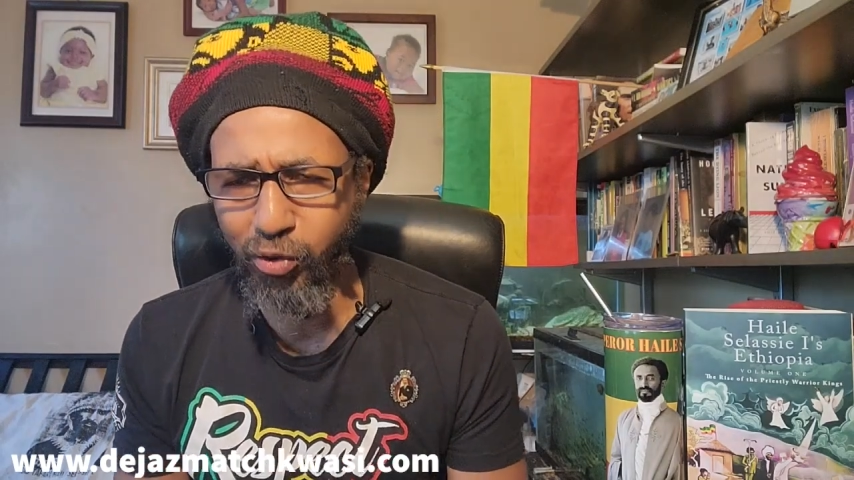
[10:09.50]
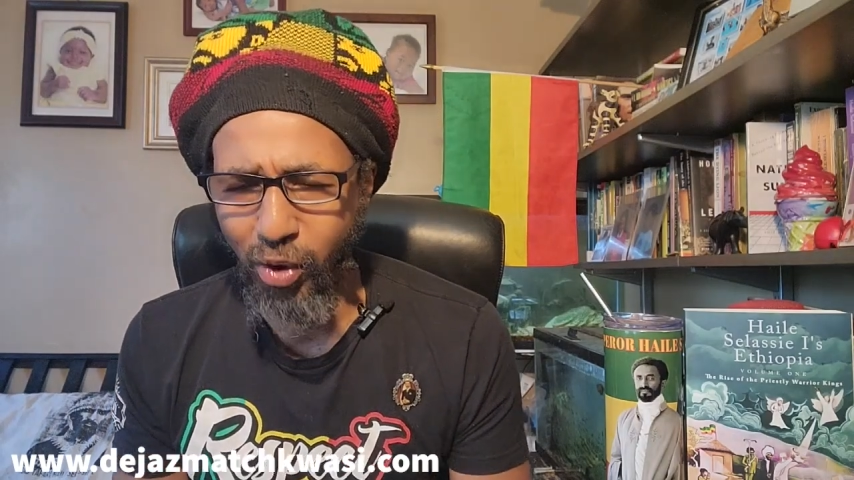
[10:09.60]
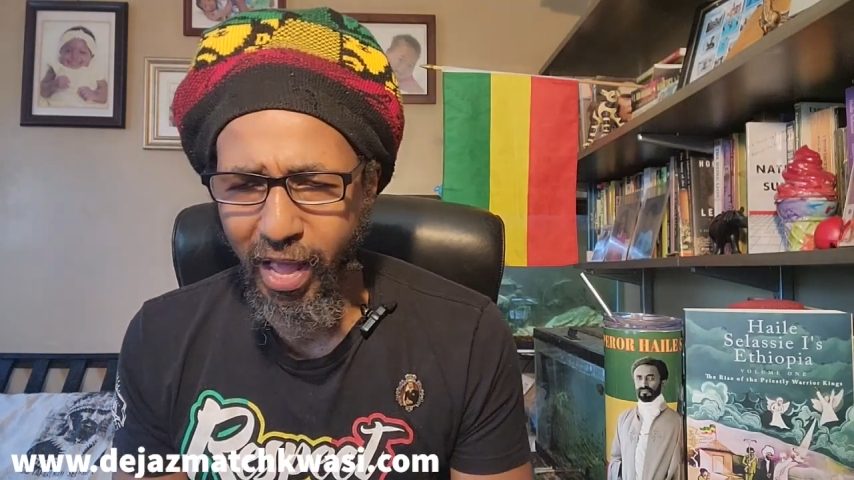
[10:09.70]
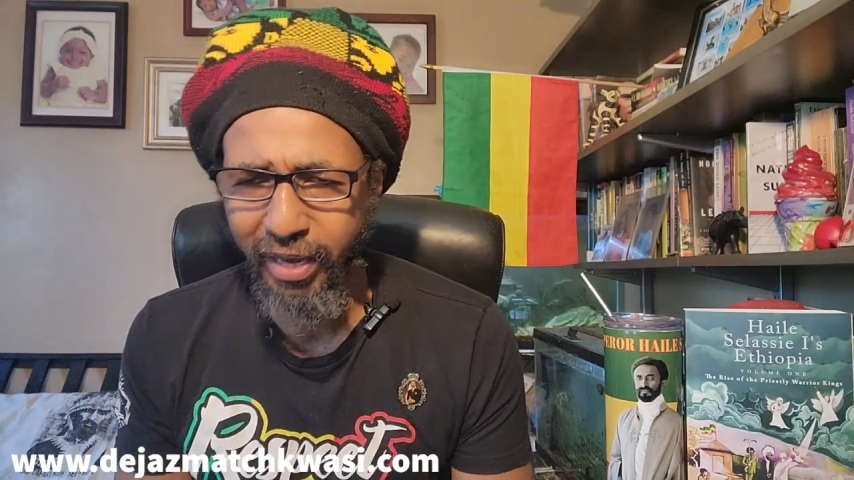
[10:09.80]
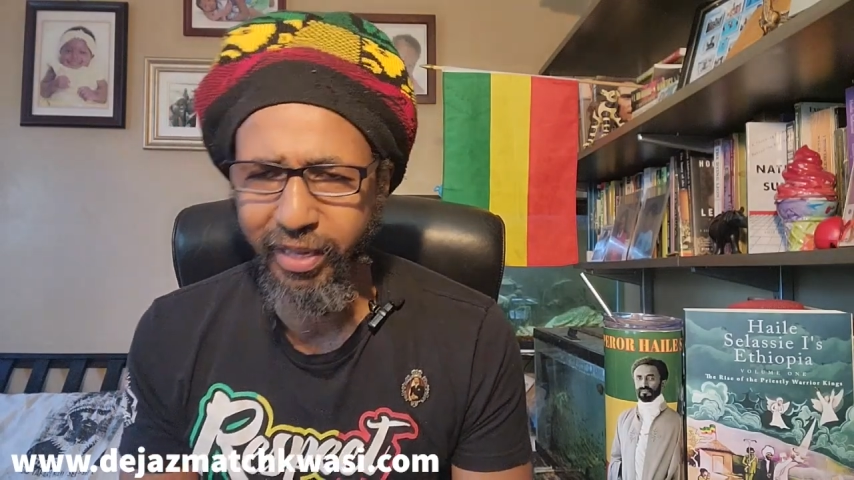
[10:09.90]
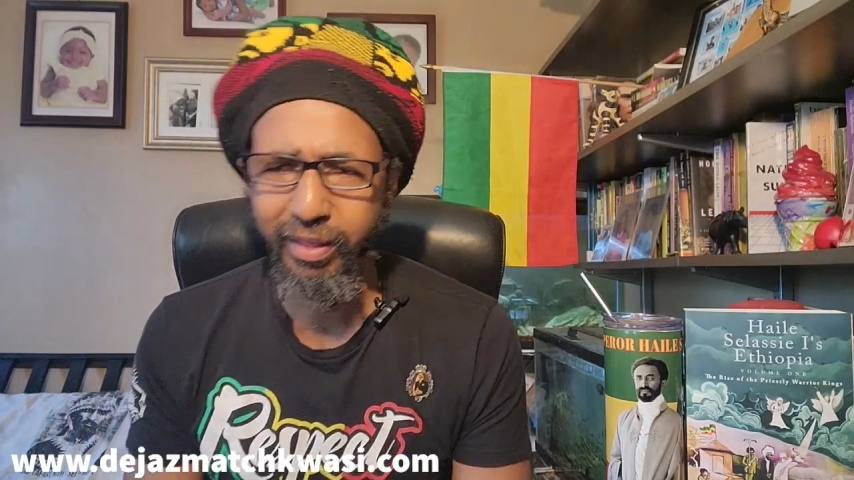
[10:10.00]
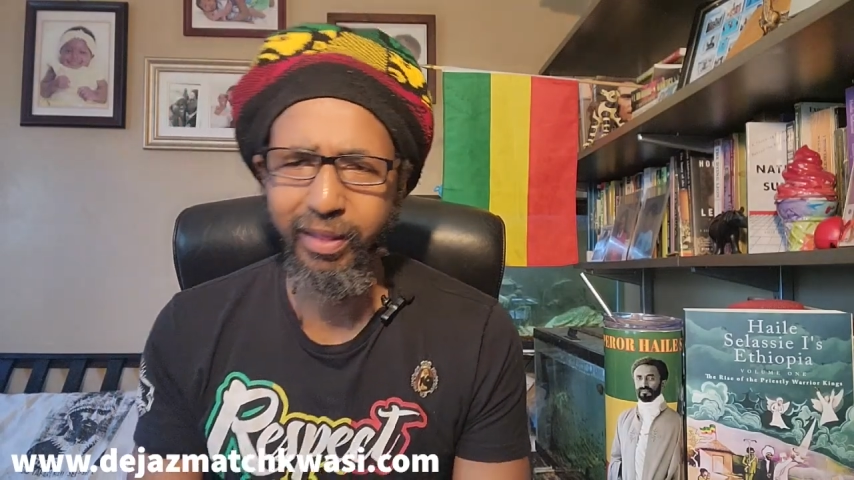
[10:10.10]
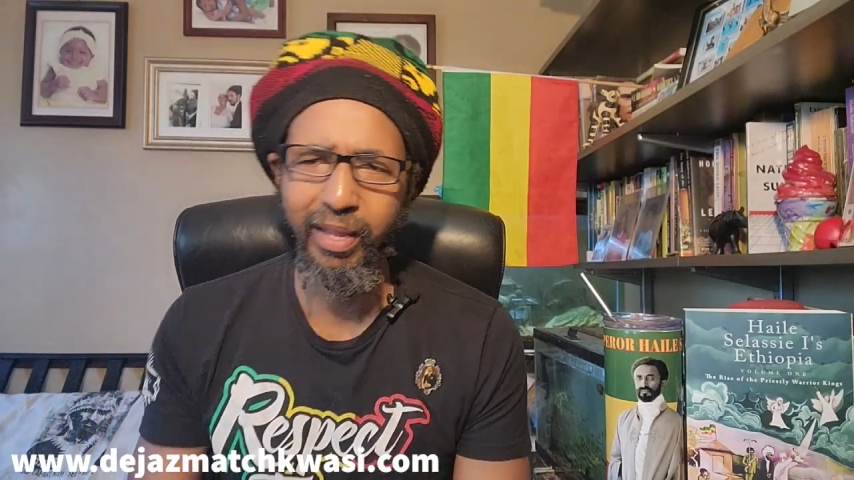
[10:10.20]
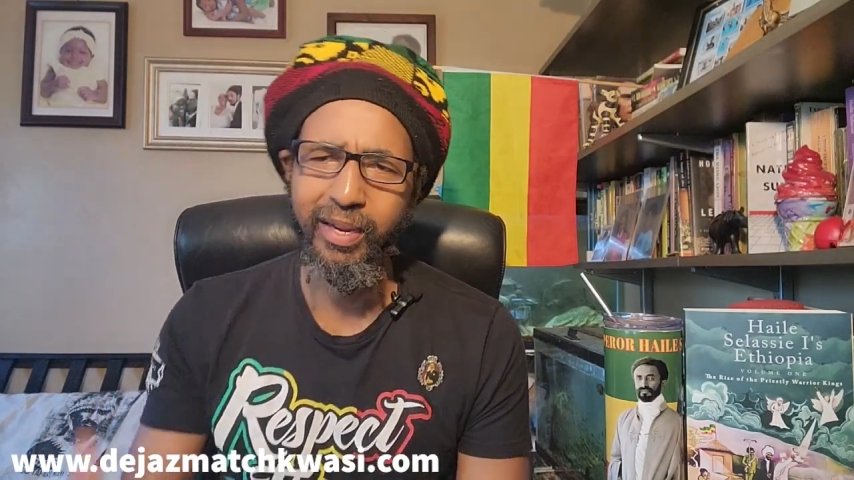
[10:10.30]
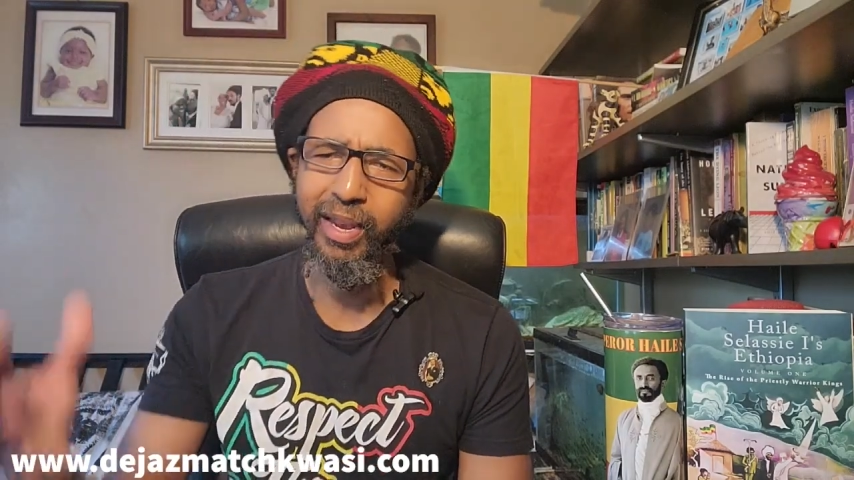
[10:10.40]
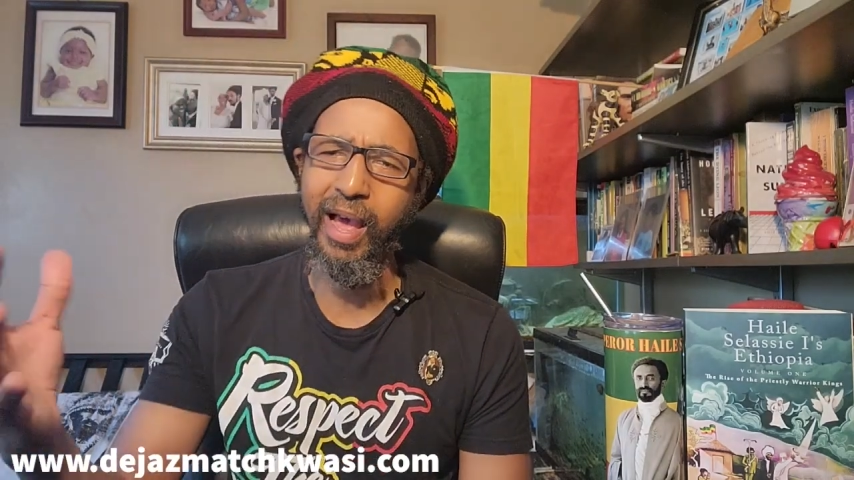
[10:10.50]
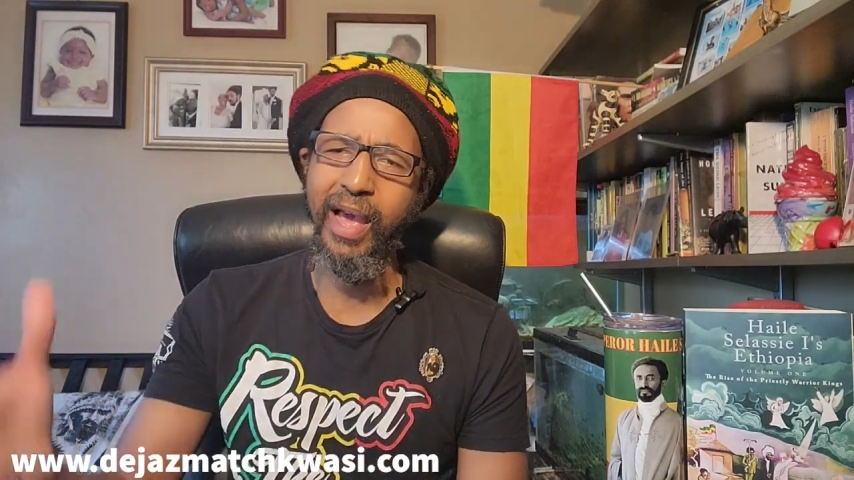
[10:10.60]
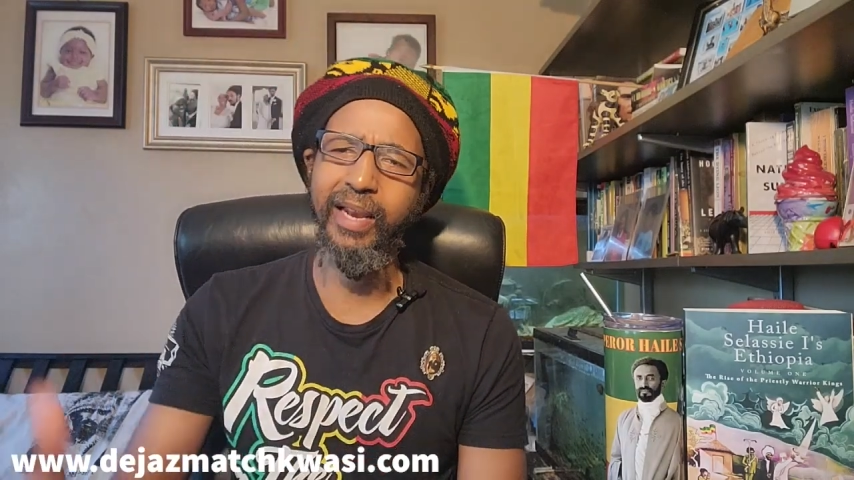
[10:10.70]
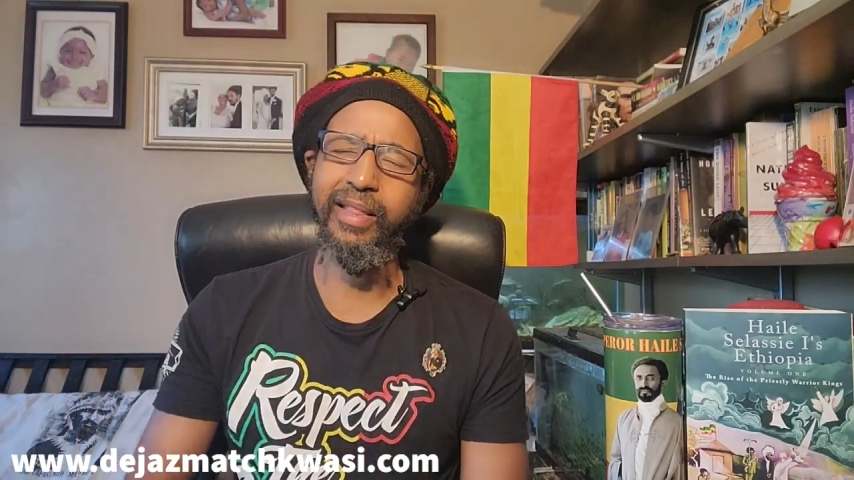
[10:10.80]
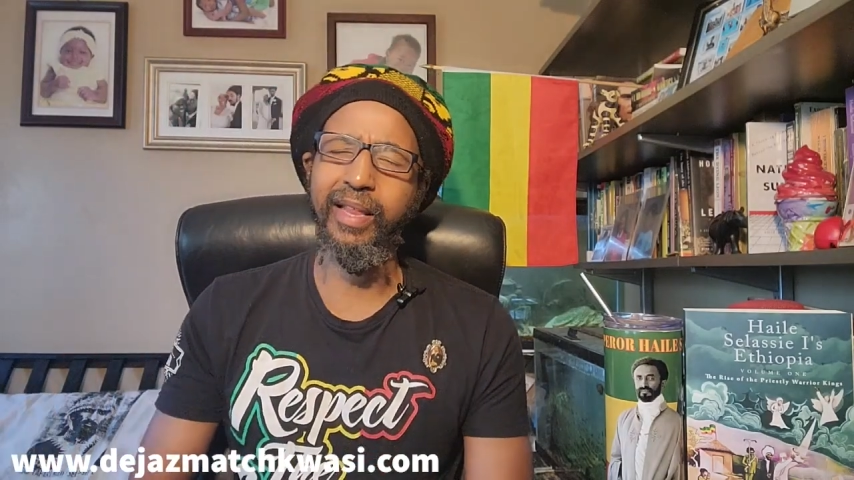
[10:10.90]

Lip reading: Johannes, and then Haile